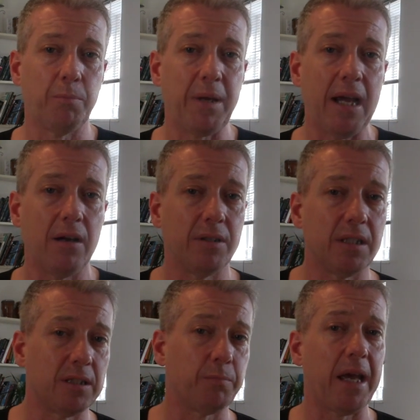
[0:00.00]
Compare and
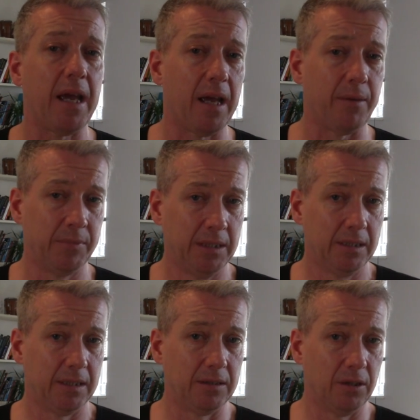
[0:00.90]
despair
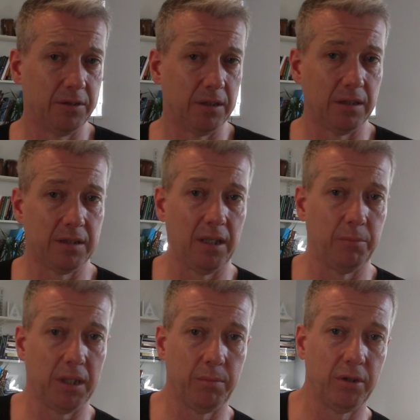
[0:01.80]
is often the
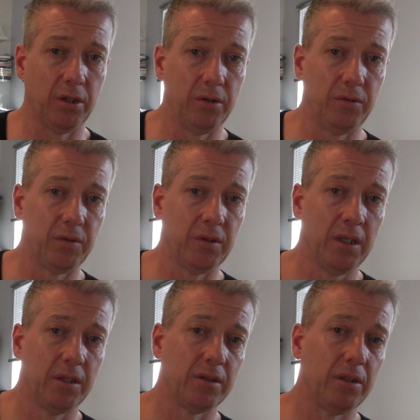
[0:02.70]
term people use.
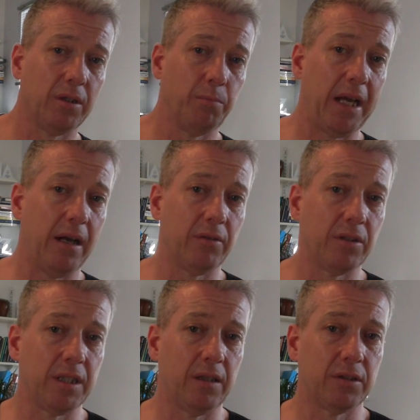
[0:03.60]
So comparing
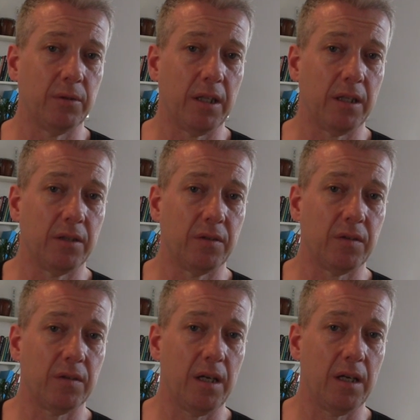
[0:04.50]
yourself to
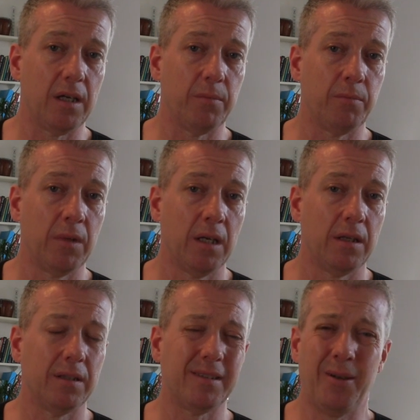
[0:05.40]
others.
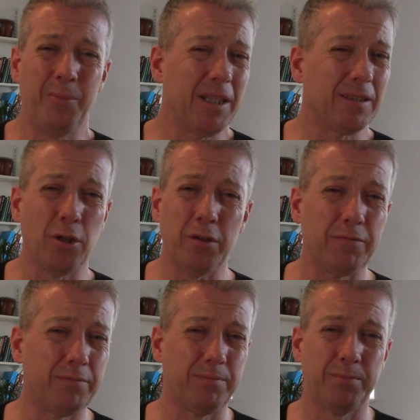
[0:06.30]
There's a lot
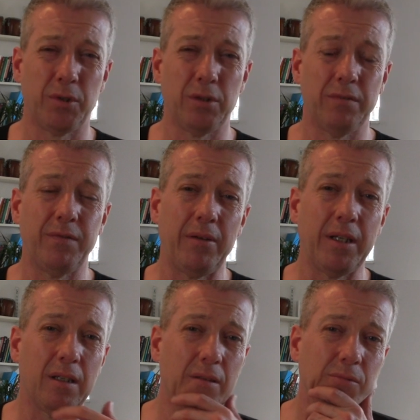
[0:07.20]
of sort of
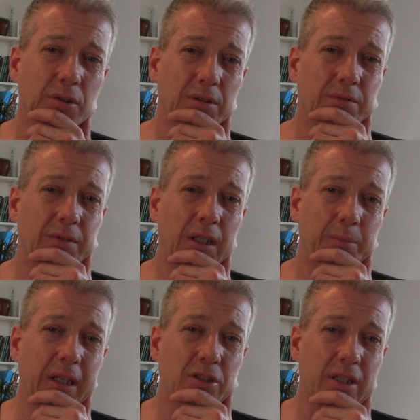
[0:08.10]
very sort of
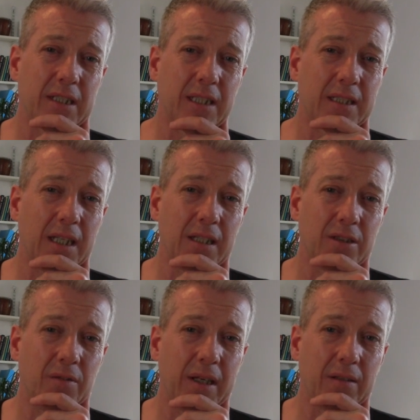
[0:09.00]
interesting
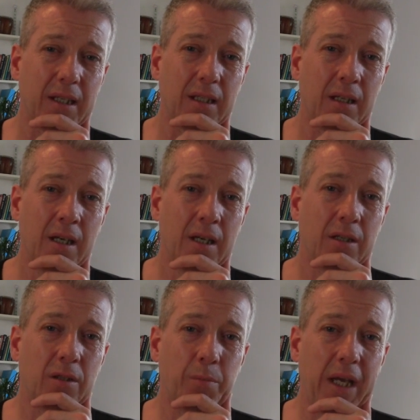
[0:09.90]
sayings around, like
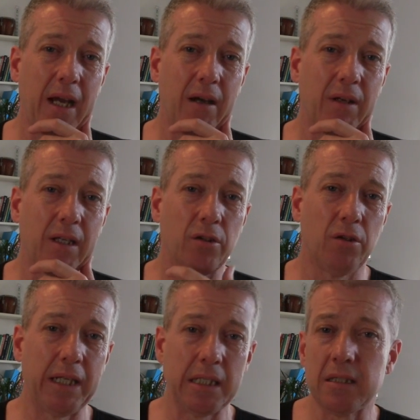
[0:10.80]
comparing
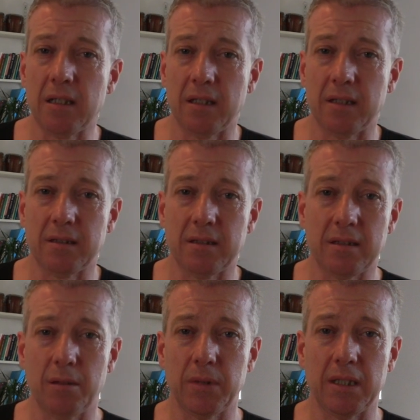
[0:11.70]
your insides to
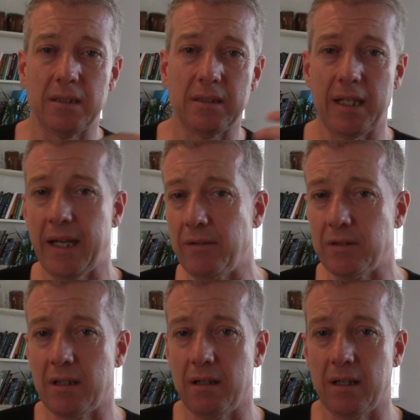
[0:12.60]
somebody's
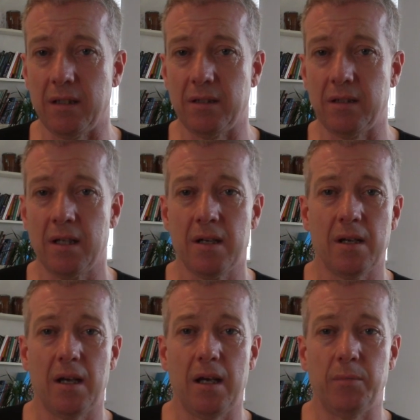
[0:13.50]
outsides,
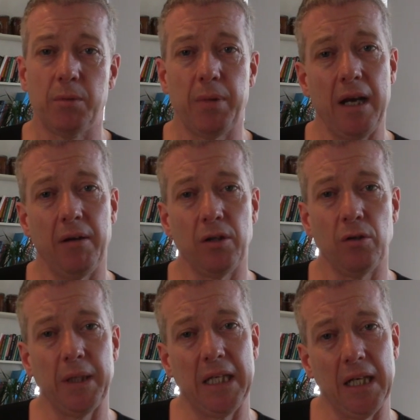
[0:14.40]
comparing
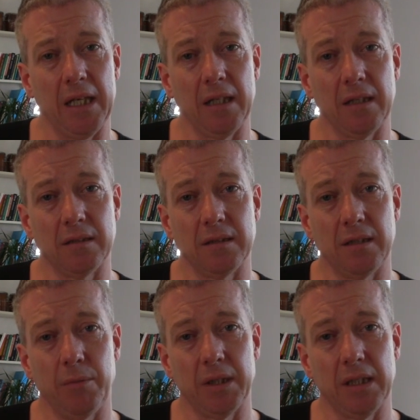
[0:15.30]
your beginning to
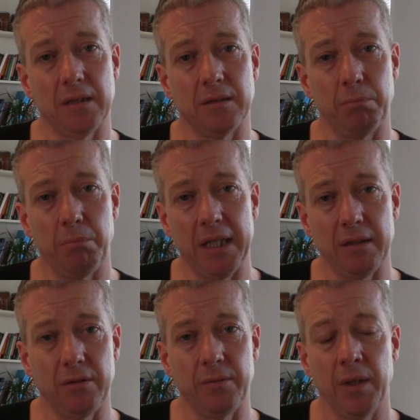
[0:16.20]
somebody's
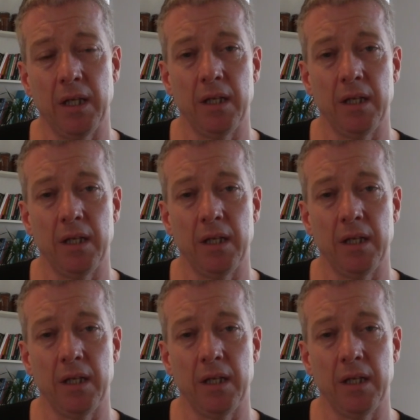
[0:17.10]
middle.